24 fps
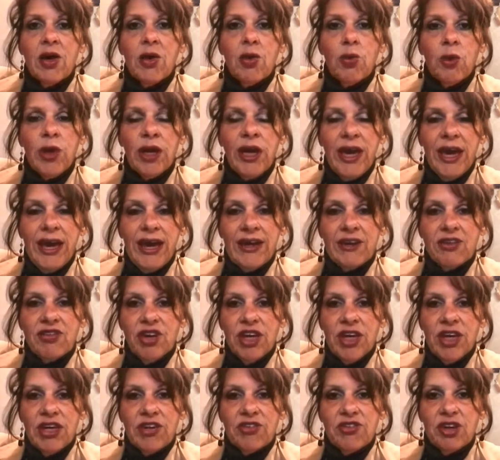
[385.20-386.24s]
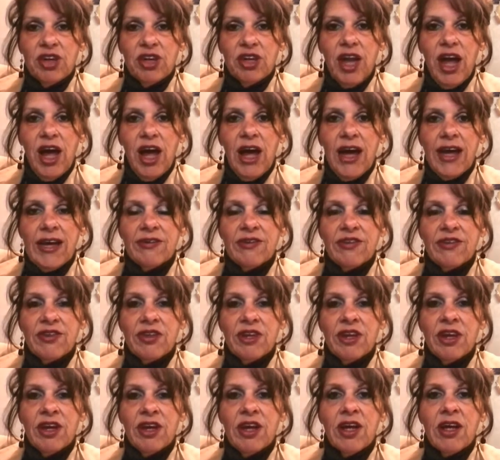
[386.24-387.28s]
We can change our lives.
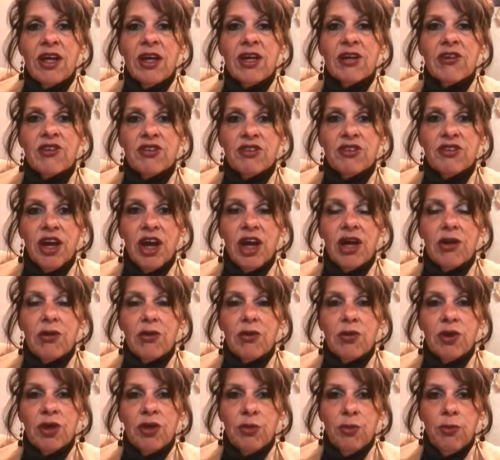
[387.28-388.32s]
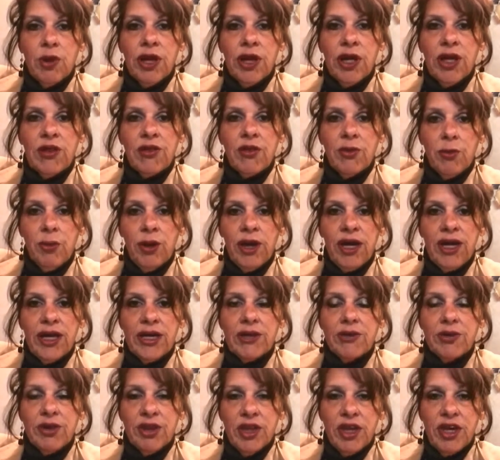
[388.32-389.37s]
Start with the way
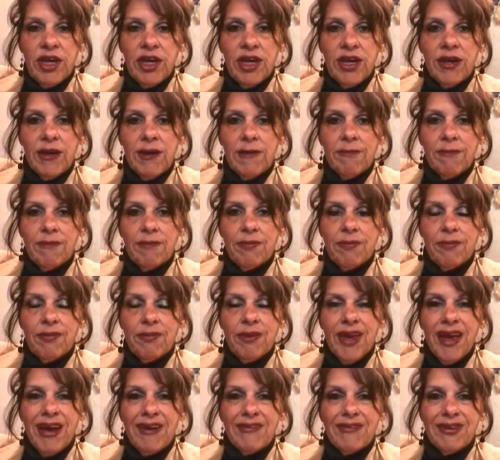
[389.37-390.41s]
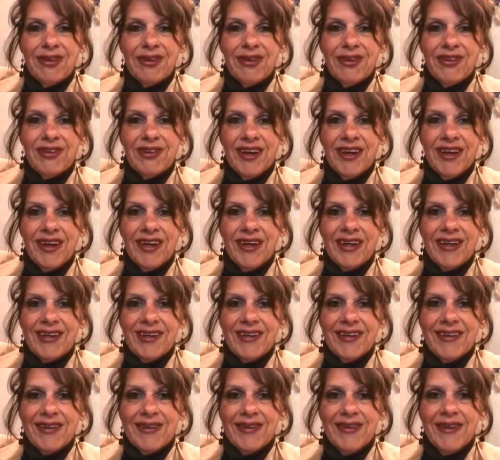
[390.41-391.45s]
you think. Have a good day.
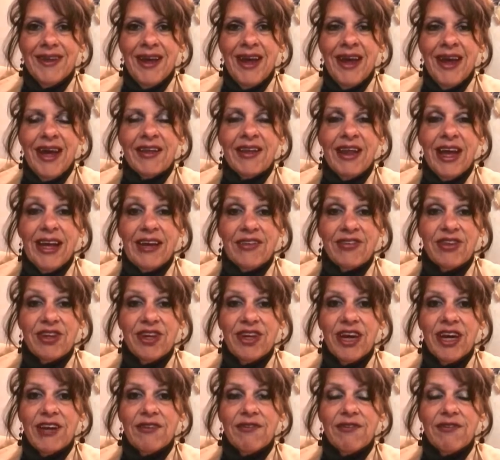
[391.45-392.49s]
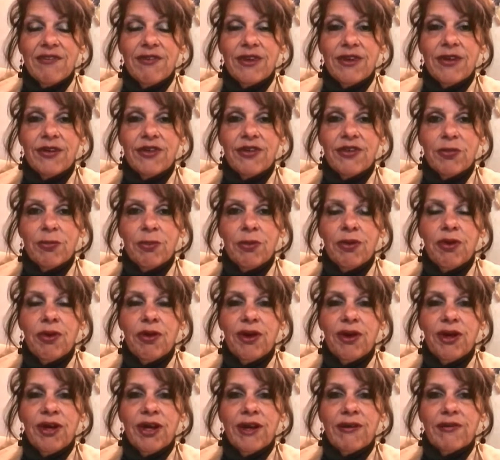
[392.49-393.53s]
Thanks again for your support.